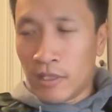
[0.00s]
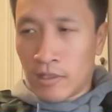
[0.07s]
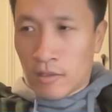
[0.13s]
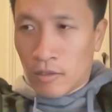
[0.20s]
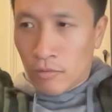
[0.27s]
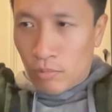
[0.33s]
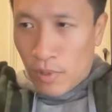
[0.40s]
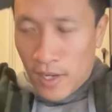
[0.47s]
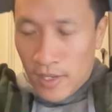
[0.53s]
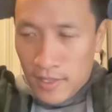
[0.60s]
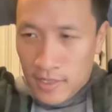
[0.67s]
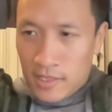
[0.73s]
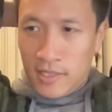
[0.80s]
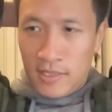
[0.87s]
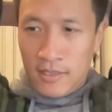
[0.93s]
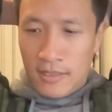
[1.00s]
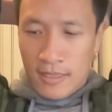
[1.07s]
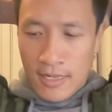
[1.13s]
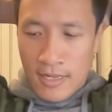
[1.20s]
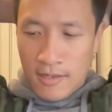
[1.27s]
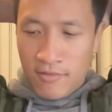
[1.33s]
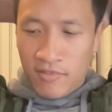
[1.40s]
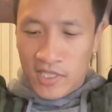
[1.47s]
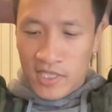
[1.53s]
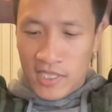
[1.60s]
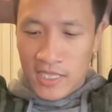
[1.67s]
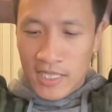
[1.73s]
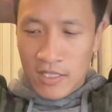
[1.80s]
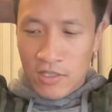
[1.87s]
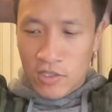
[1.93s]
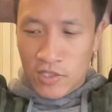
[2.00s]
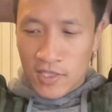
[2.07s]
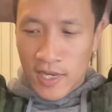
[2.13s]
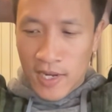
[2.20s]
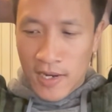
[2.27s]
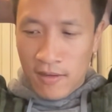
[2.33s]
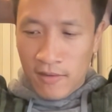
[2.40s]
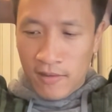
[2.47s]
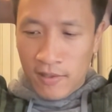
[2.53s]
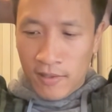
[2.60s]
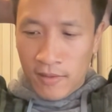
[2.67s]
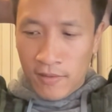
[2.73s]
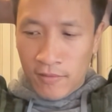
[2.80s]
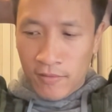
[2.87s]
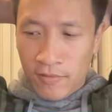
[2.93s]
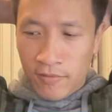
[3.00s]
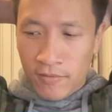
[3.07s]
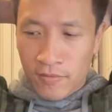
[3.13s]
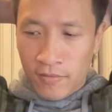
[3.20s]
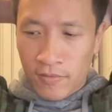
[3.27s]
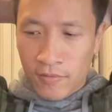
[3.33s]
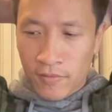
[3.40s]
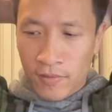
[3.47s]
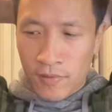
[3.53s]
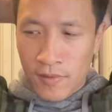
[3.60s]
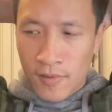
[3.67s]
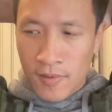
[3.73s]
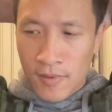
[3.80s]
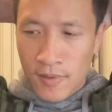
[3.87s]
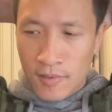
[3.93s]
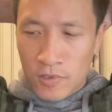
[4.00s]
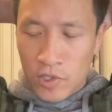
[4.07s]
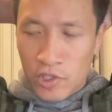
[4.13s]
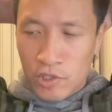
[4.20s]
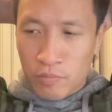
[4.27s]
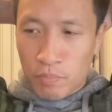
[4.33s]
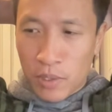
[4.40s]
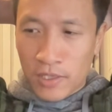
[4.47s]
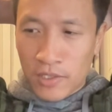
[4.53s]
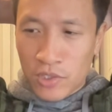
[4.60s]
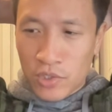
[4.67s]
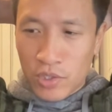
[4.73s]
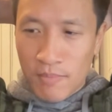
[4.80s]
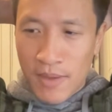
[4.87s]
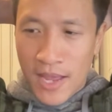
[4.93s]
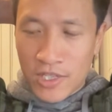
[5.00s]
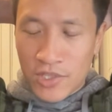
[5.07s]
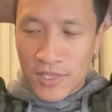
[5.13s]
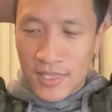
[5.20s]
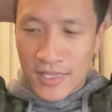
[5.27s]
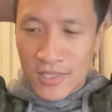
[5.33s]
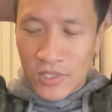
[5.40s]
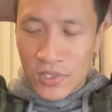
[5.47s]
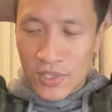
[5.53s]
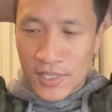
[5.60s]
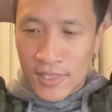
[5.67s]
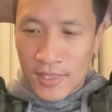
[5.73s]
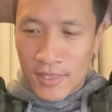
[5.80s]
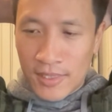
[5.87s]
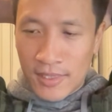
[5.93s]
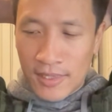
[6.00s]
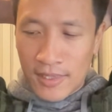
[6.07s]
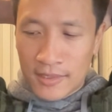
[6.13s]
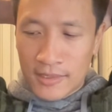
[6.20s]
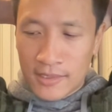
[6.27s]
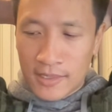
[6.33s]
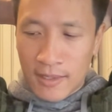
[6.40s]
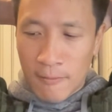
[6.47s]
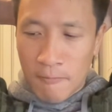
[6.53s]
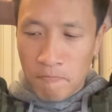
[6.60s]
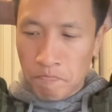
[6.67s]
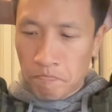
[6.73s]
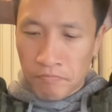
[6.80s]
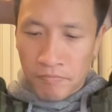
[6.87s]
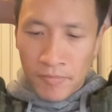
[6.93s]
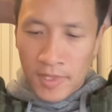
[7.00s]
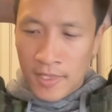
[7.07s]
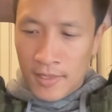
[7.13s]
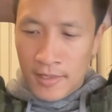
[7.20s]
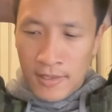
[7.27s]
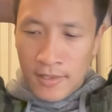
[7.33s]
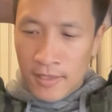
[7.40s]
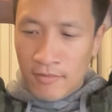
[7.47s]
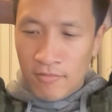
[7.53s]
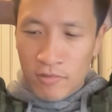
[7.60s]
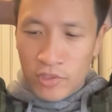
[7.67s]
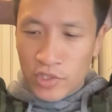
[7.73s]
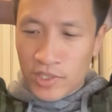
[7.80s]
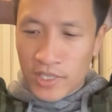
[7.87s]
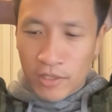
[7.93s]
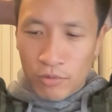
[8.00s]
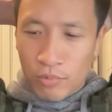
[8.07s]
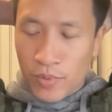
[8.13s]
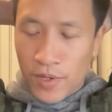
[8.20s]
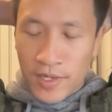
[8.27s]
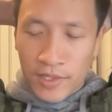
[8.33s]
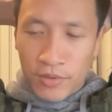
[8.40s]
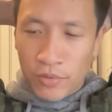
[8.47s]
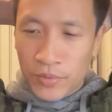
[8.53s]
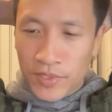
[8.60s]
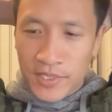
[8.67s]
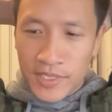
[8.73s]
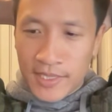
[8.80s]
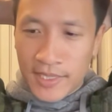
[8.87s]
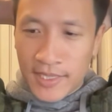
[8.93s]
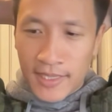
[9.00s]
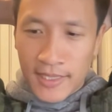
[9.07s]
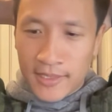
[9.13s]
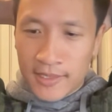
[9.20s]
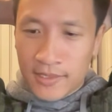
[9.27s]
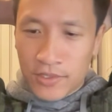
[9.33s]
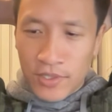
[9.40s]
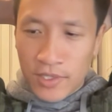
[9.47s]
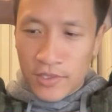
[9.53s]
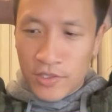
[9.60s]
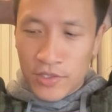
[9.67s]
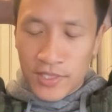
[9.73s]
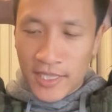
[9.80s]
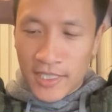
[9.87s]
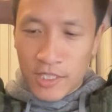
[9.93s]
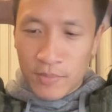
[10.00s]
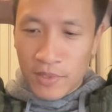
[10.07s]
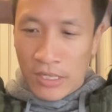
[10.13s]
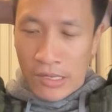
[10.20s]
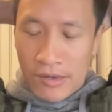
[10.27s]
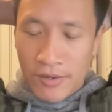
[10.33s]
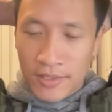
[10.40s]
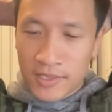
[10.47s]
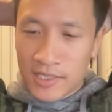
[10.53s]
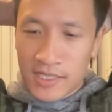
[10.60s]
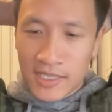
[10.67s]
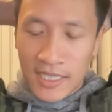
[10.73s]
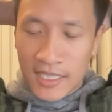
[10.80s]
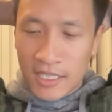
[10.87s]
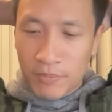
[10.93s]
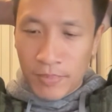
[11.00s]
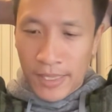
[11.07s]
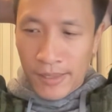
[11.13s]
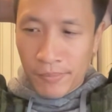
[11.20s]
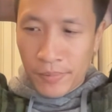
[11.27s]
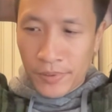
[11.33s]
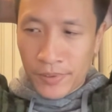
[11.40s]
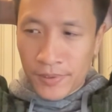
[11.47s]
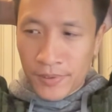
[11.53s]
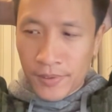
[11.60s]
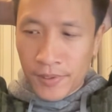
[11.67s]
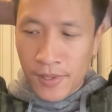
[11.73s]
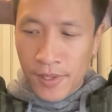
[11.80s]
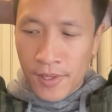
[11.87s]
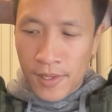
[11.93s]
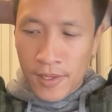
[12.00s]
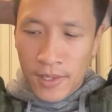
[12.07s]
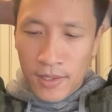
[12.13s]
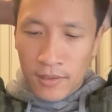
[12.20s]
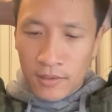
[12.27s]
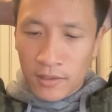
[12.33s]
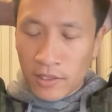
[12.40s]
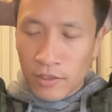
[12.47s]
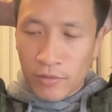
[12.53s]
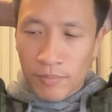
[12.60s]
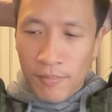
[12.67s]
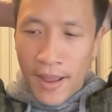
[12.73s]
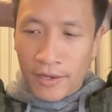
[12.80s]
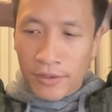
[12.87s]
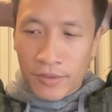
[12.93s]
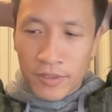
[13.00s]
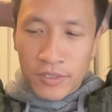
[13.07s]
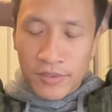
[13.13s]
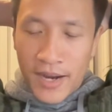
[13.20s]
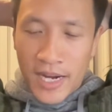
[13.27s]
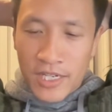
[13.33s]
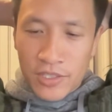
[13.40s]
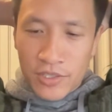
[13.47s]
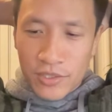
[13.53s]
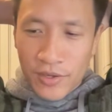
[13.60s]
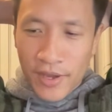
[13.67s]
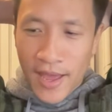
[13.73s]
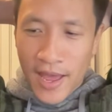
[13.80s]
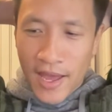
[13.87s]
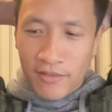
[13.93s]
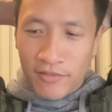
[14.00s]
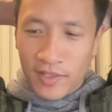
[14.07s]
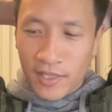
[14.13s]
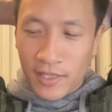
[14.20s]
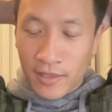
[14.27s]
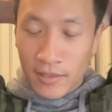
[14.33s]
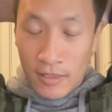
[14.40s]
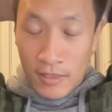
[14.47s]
rawness of the city just kind of, it just sparks your imagination. It even just like running through the city, it just gets me going. Seeing the people, the little micro interactions you have, the